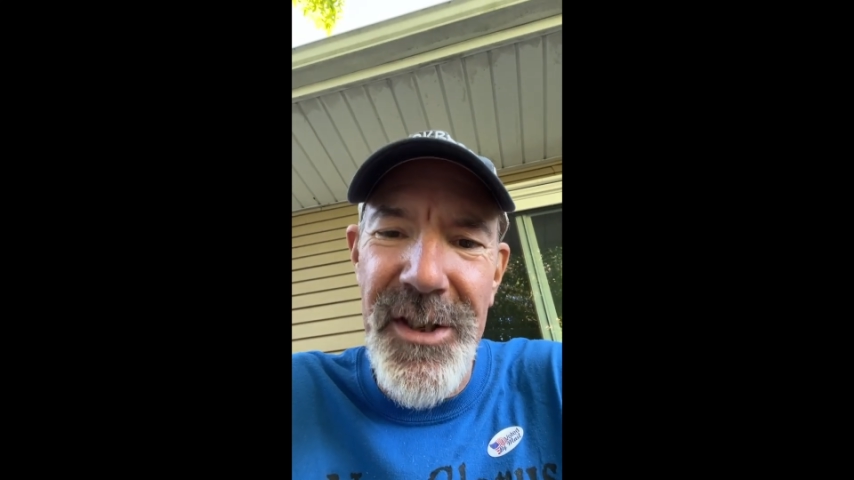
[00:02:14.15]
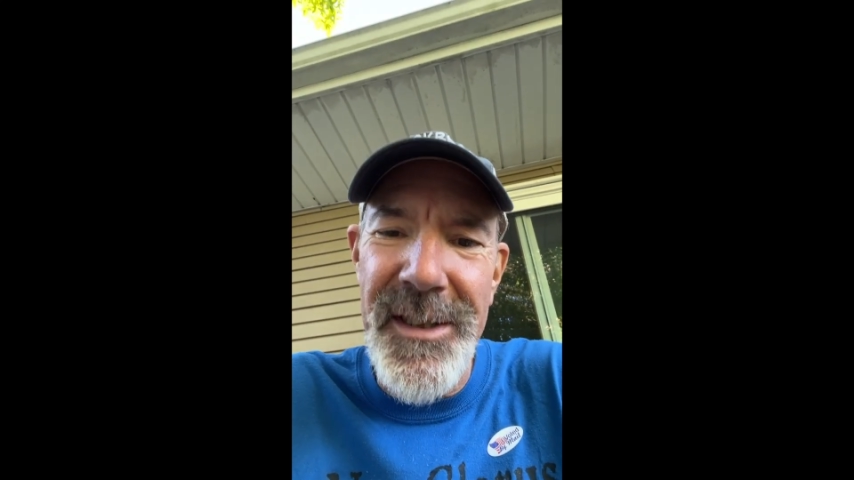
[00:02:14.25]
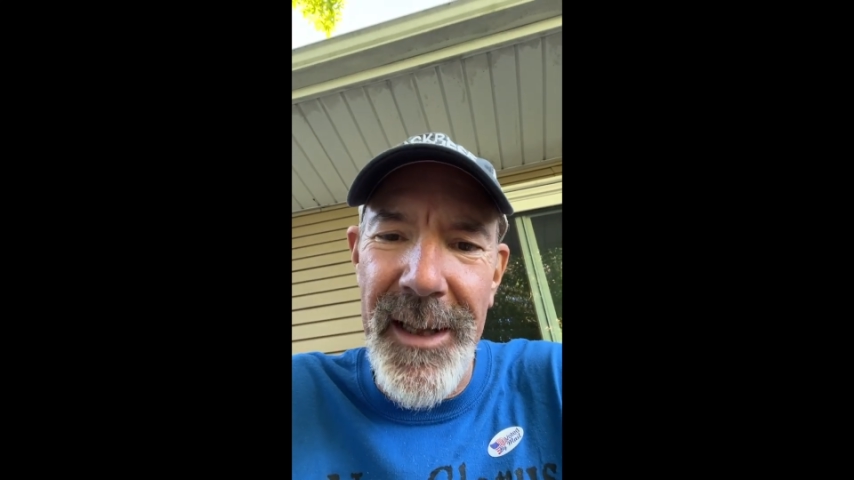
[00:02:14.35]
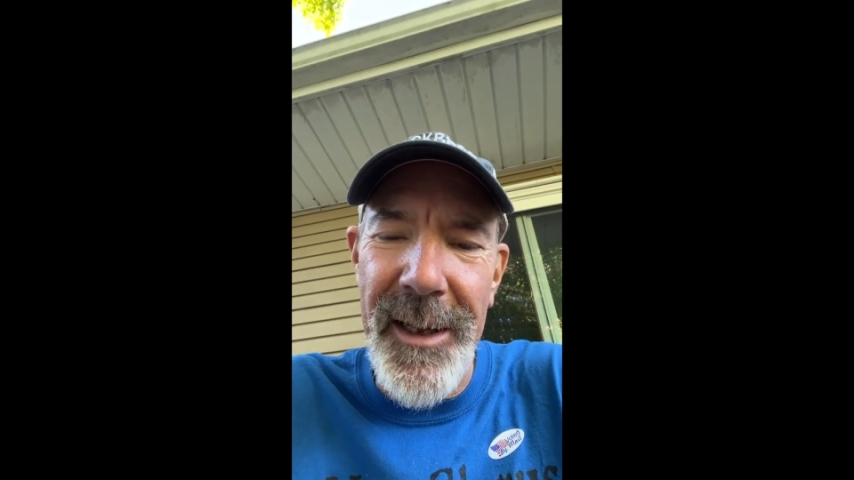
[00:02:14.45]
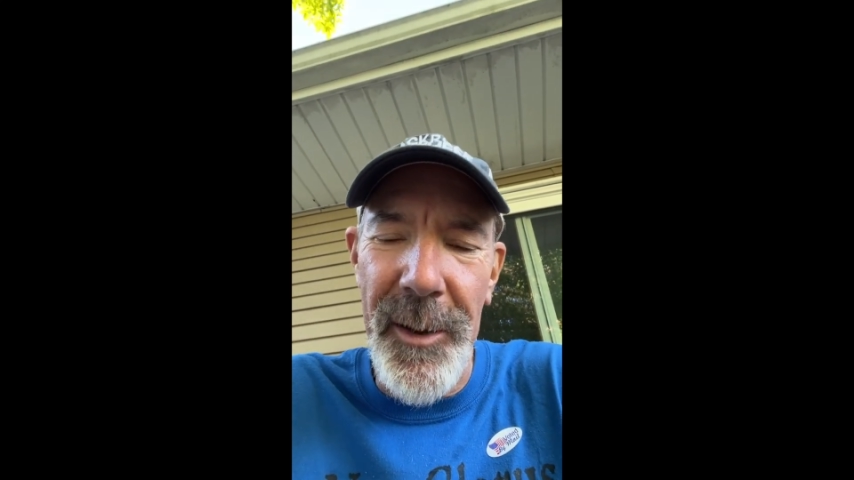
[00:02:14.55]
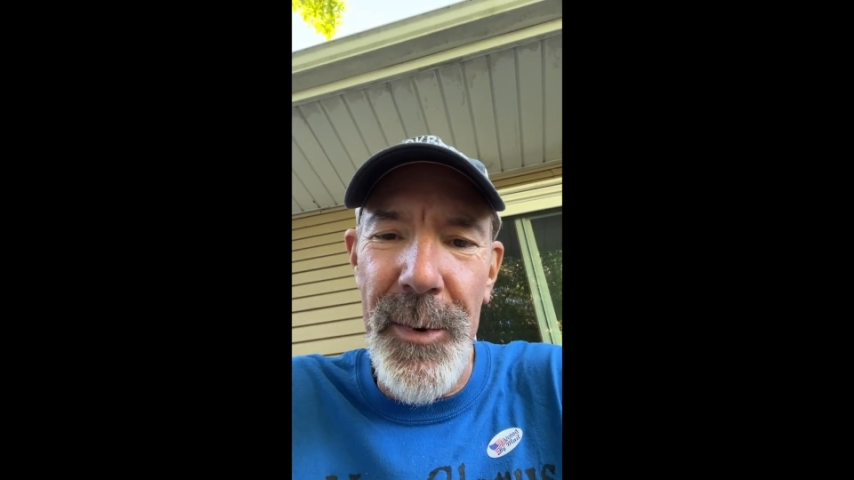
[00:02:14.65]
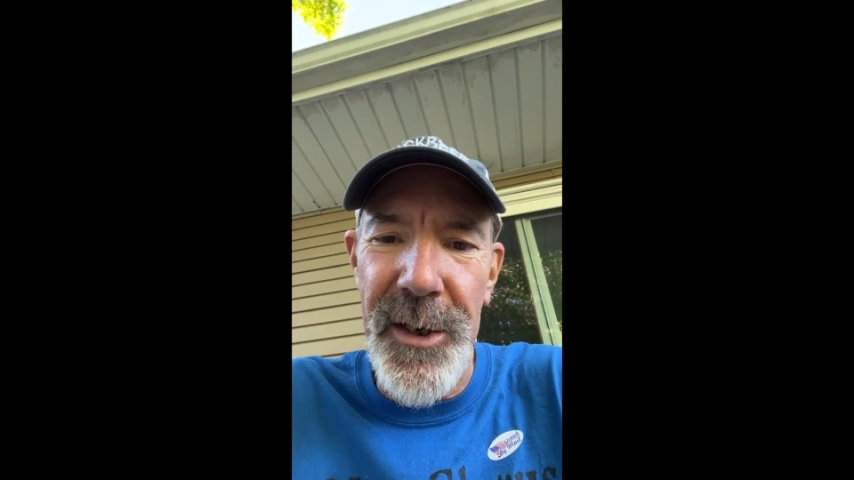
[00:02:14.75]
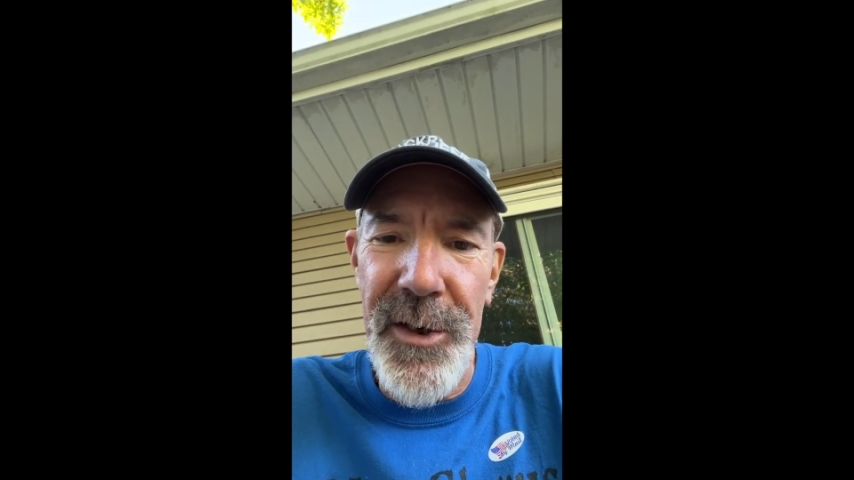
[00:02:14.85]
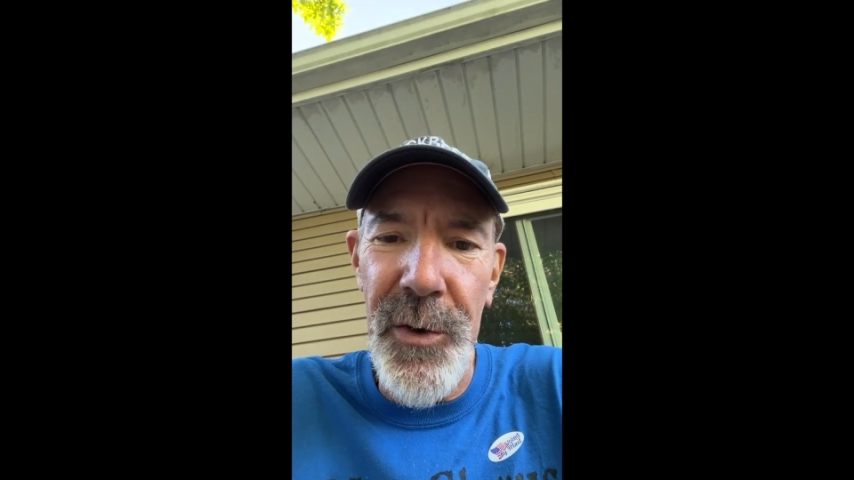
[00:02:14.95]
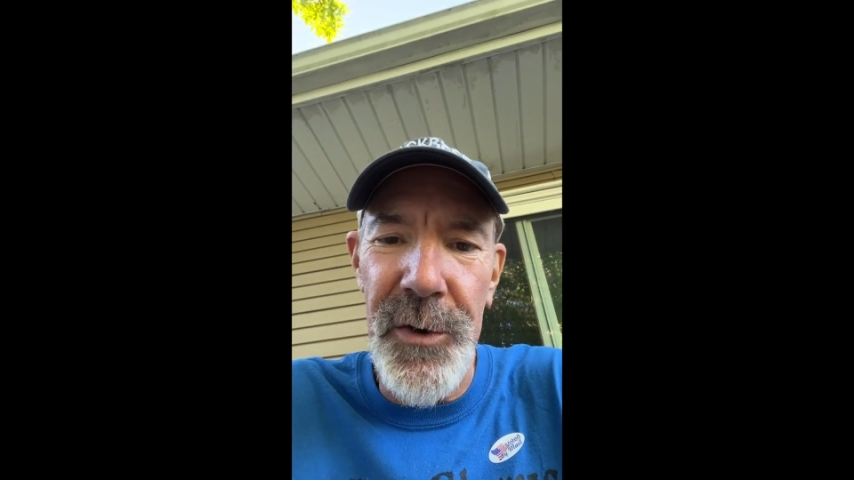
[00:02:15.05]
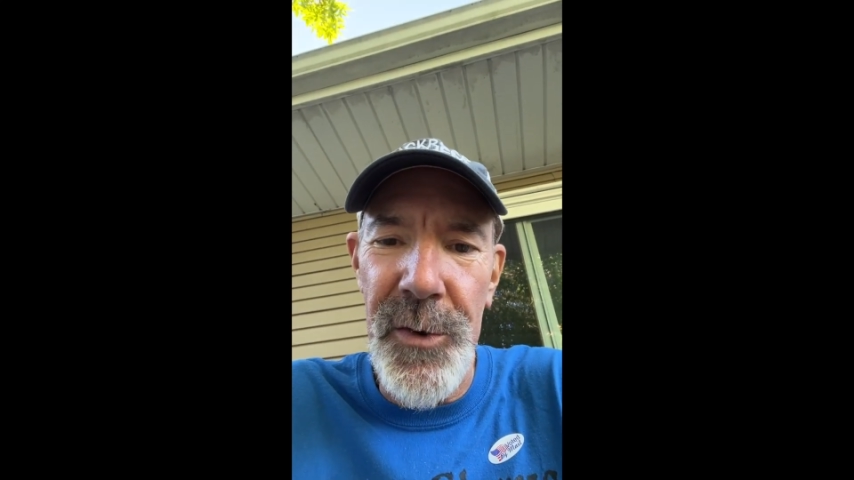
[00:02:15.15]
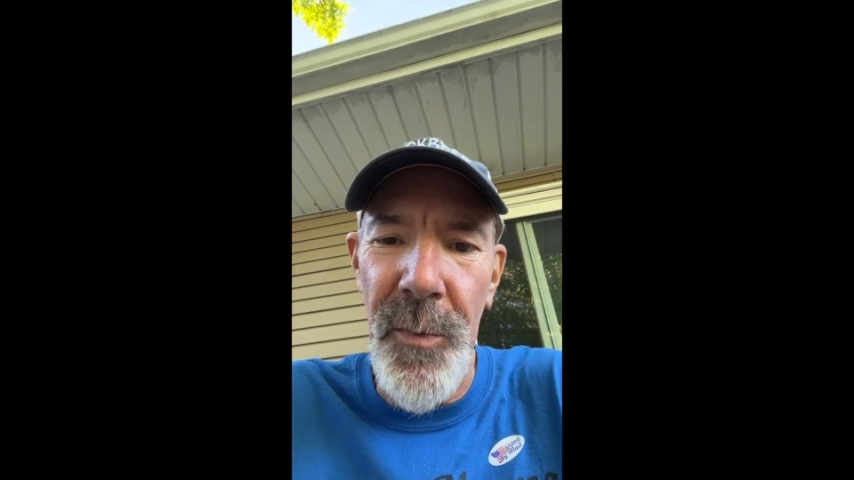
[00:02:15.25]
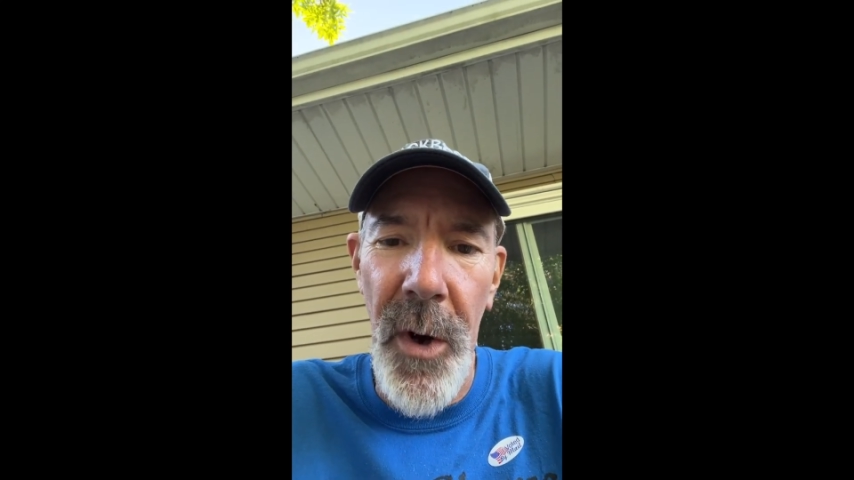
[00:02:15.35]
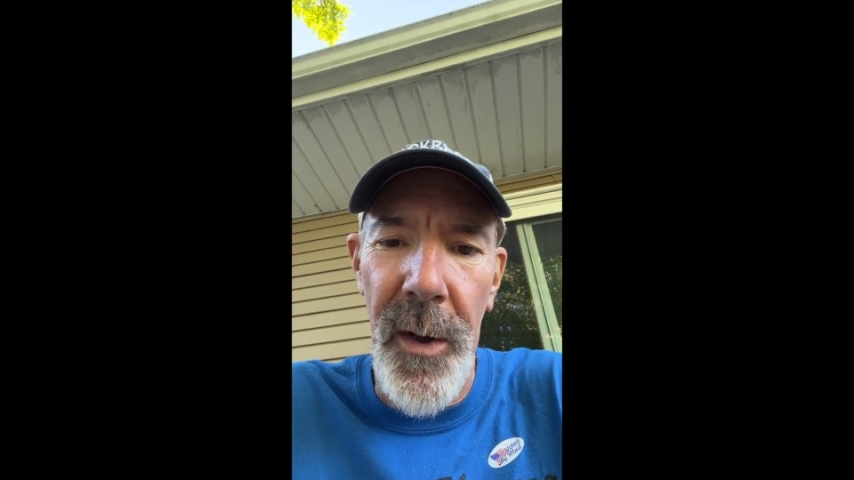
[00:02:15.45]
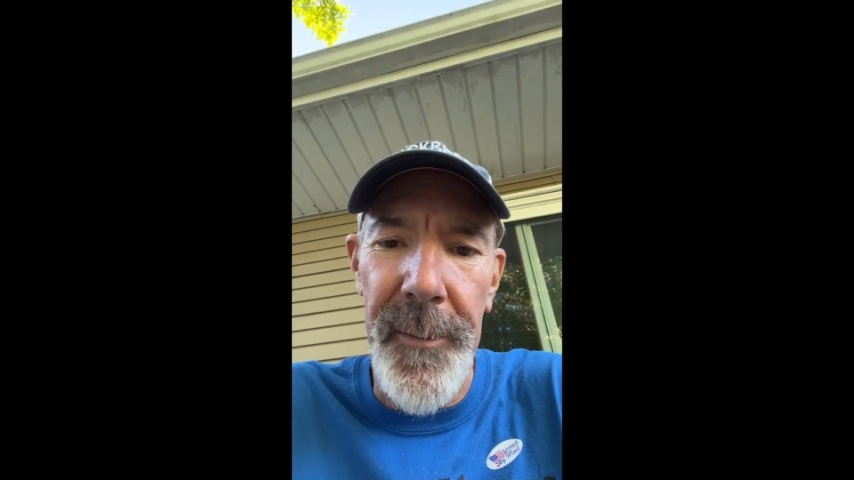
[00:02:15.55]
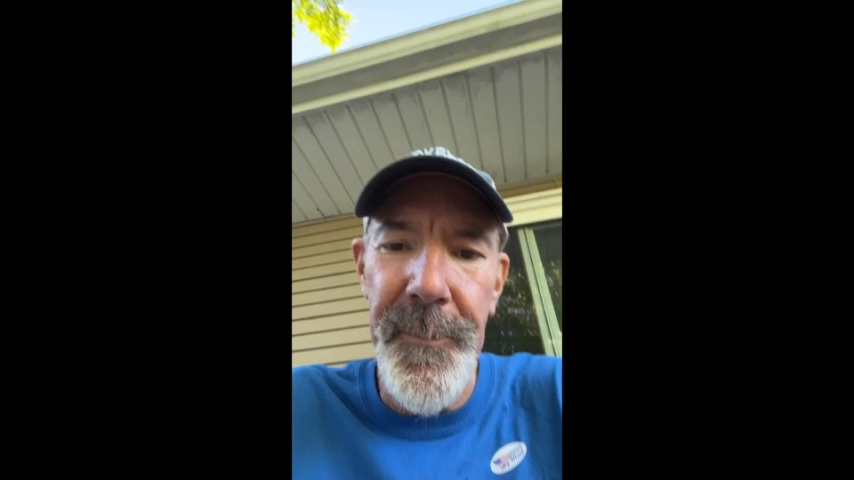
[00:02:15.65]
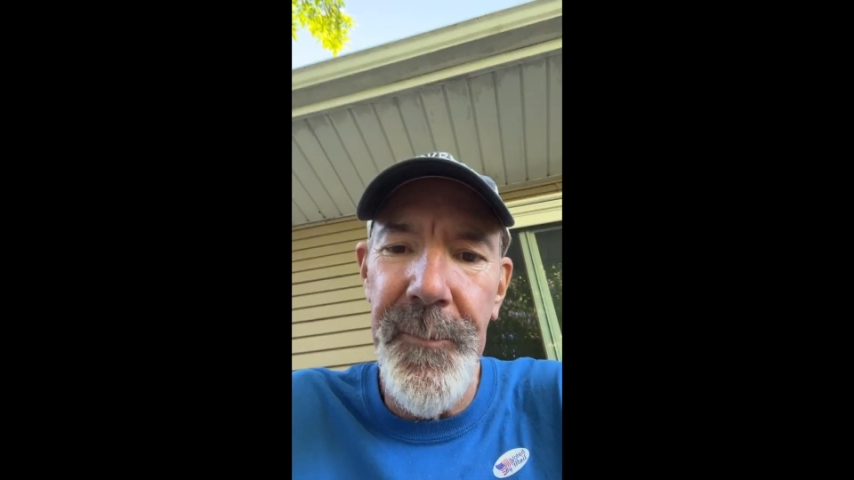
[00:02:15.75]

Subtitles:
just a little bit too small.